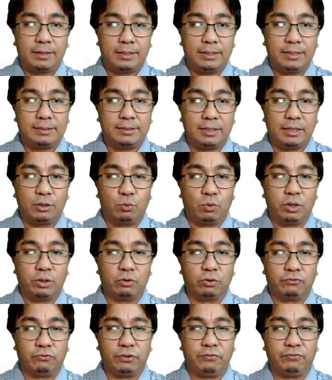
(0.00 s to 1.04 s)
is equal
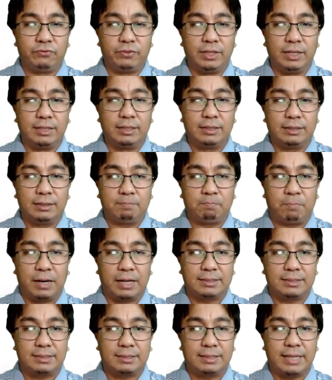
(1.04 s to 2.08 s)
to 15
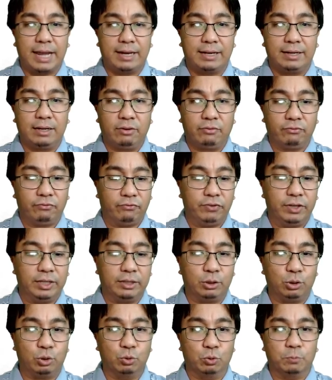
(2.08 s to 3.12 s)
plus 10
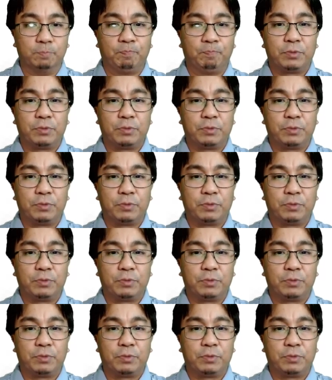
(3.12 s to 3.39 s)
V2.